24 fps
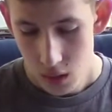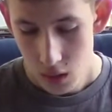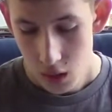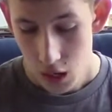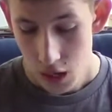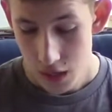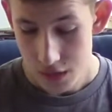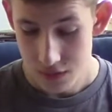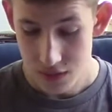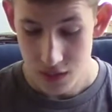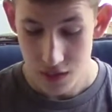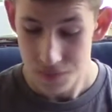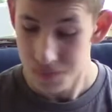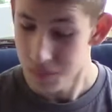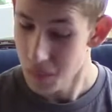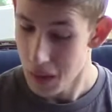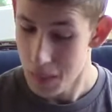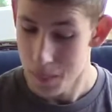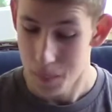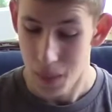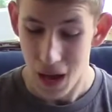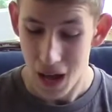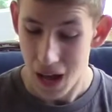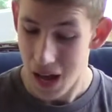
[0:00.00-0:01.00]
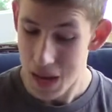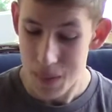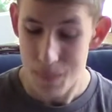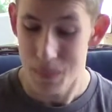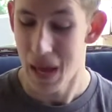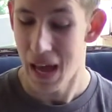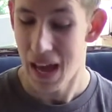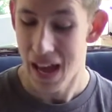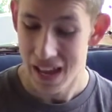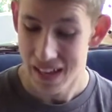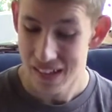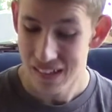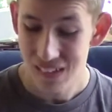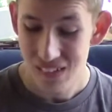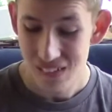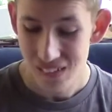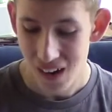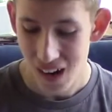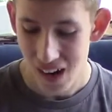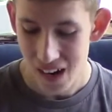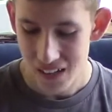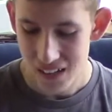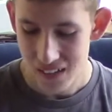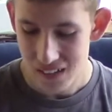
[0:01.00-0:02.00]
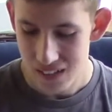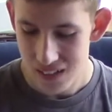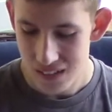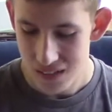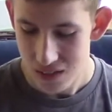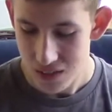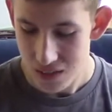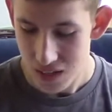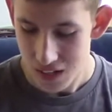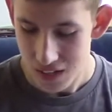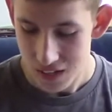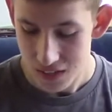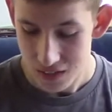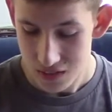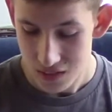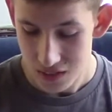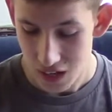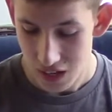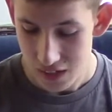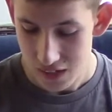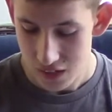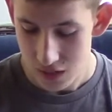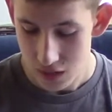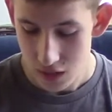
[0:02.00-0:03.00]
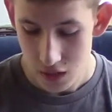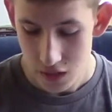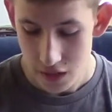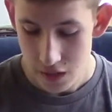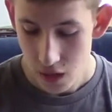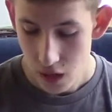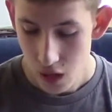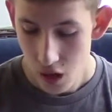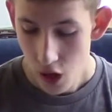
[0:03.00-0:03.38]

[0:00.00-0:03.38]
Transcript: "I saved my pie bag," Riley said excitedly.